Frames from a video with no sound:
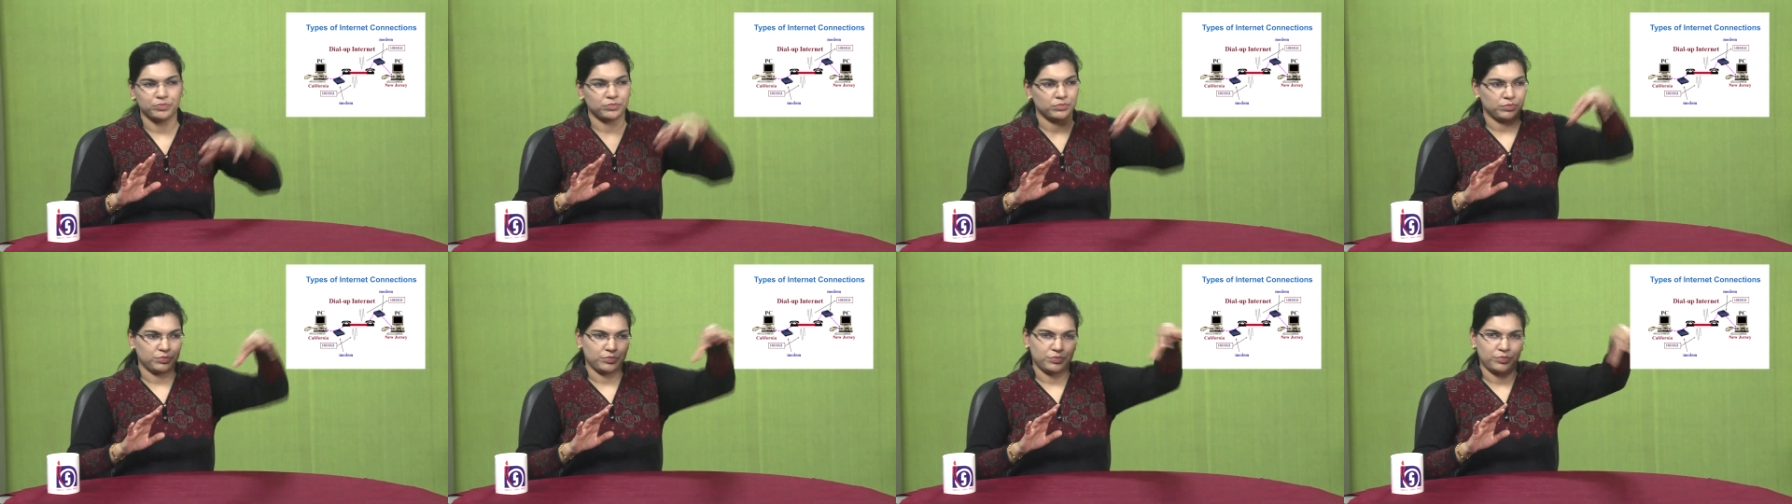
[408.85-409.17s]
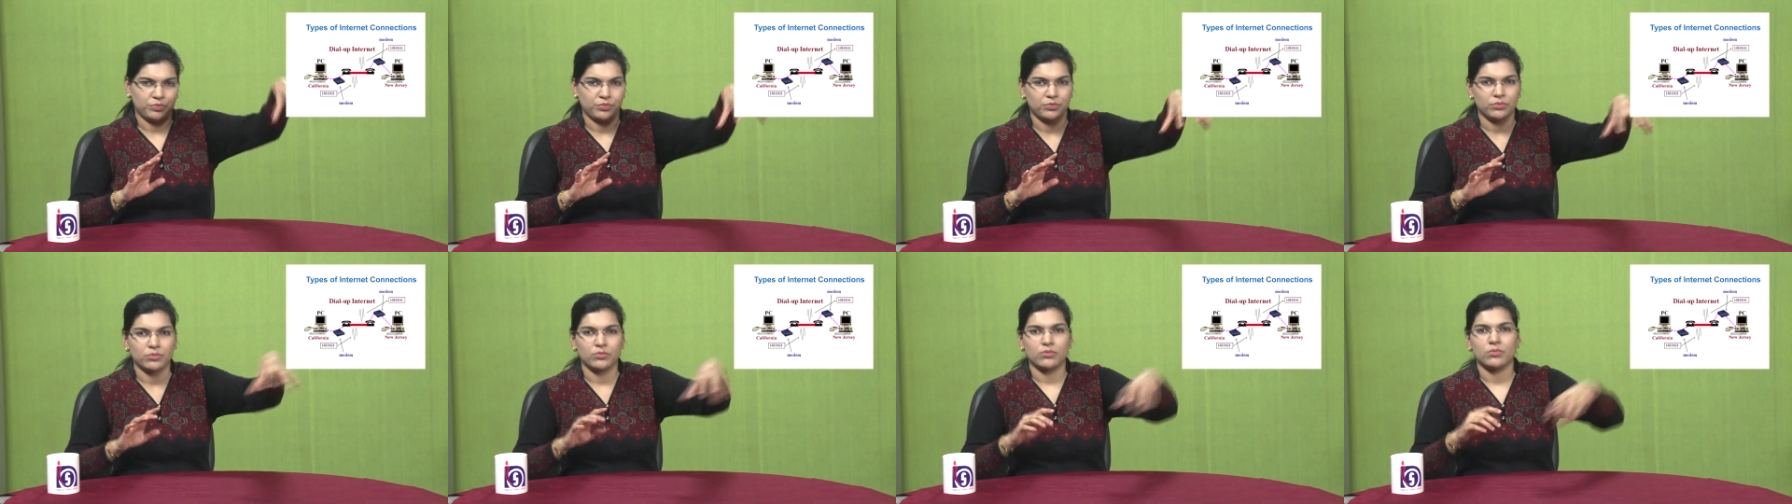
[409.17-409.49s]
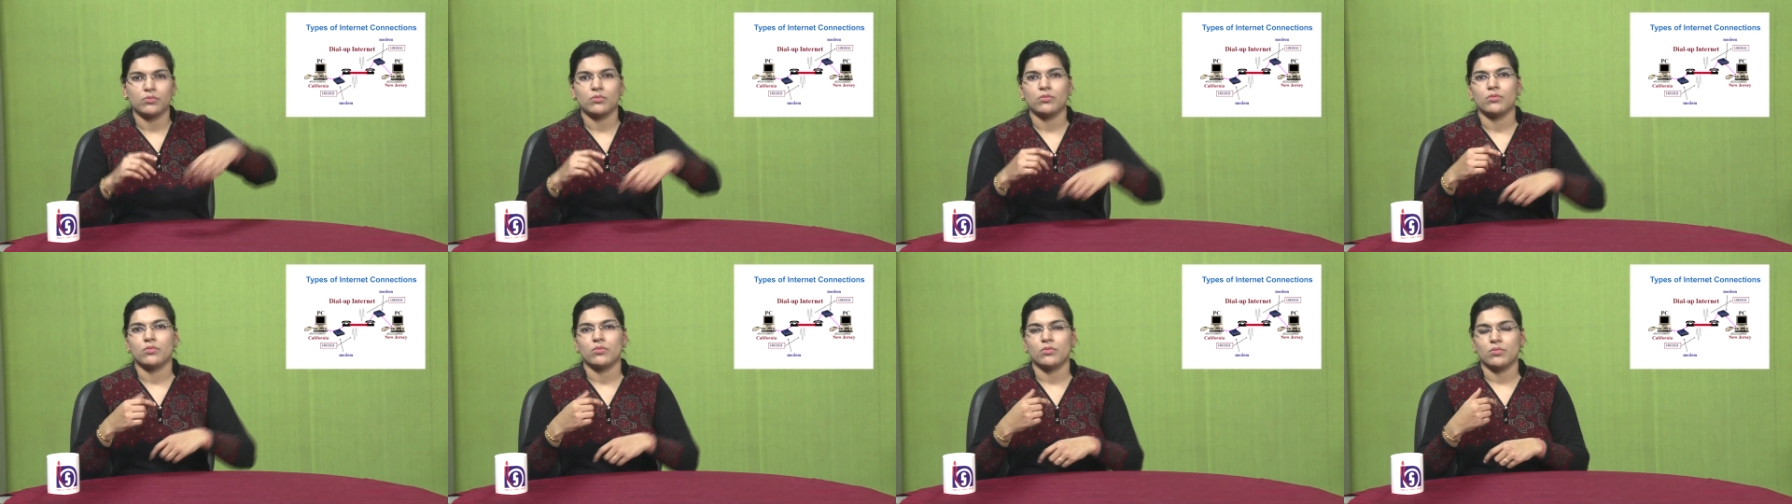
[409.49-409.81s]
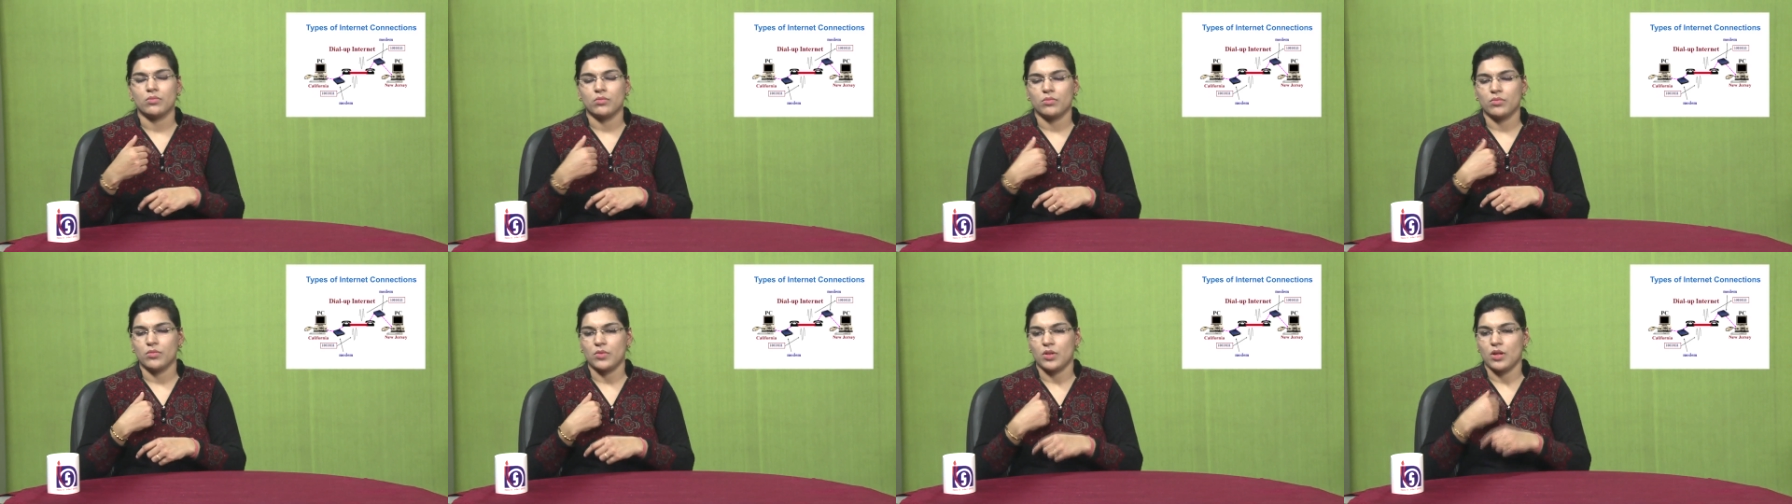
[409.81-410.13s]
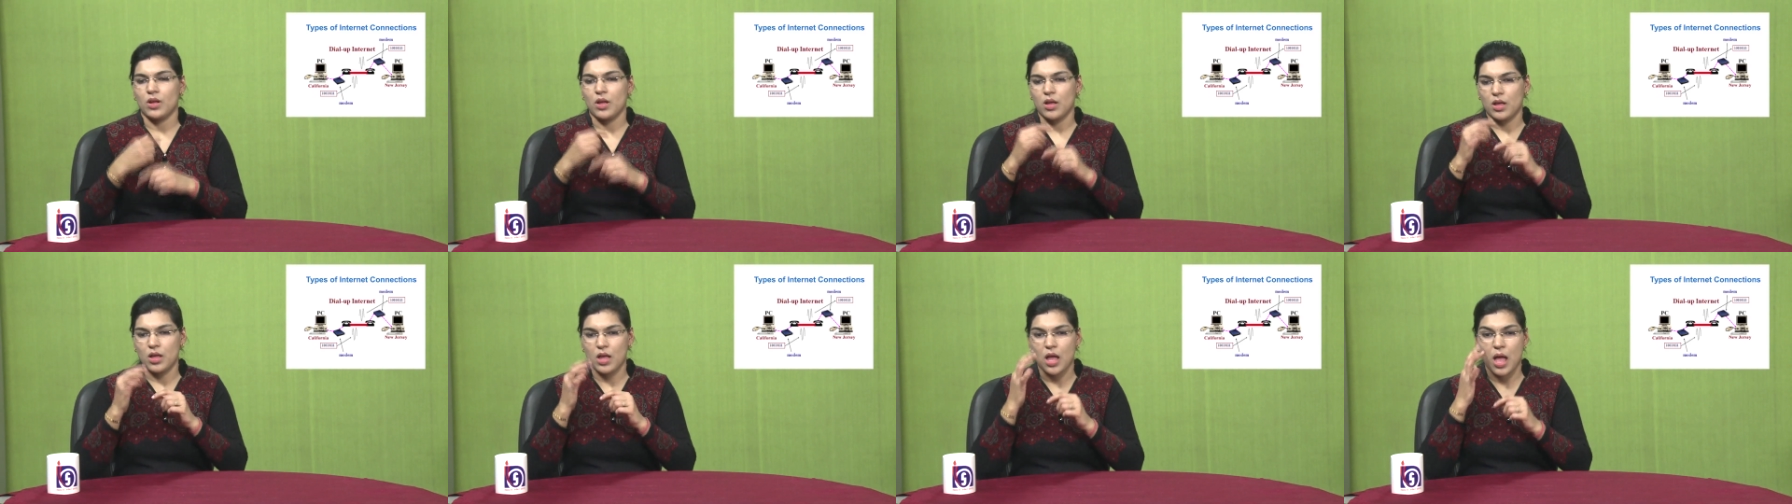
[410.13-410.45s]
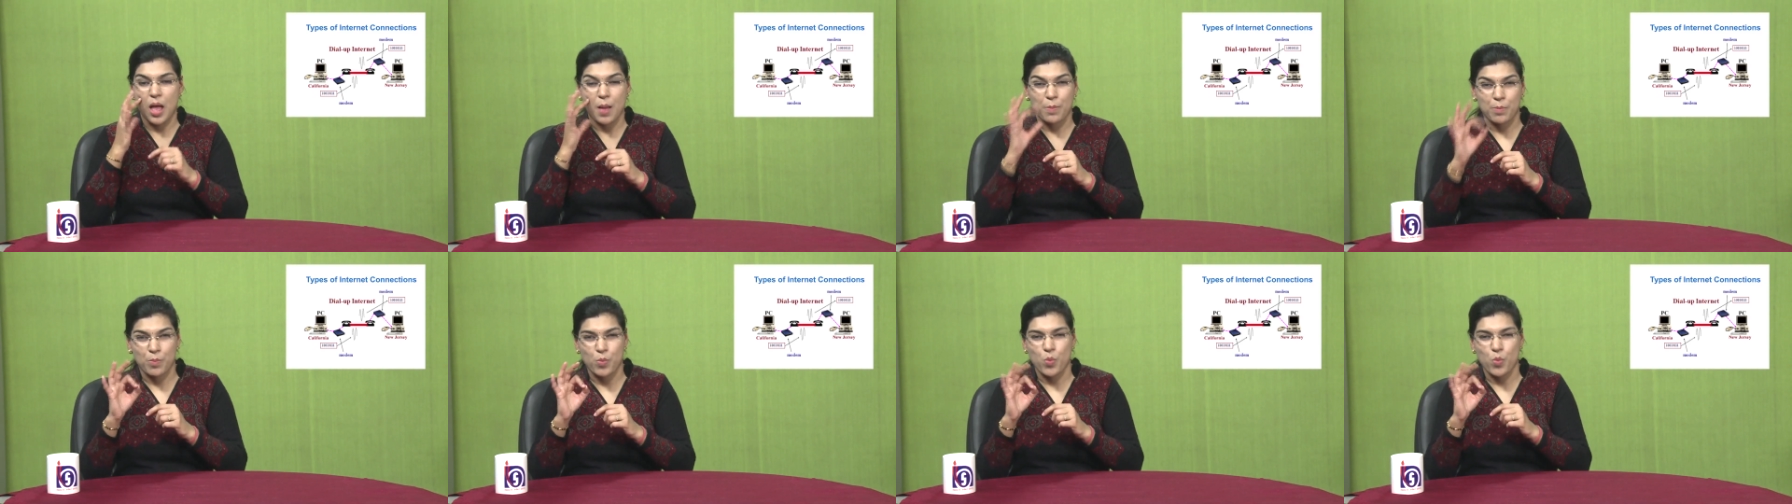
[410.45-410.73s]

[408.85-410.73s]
is in New Jersey, California,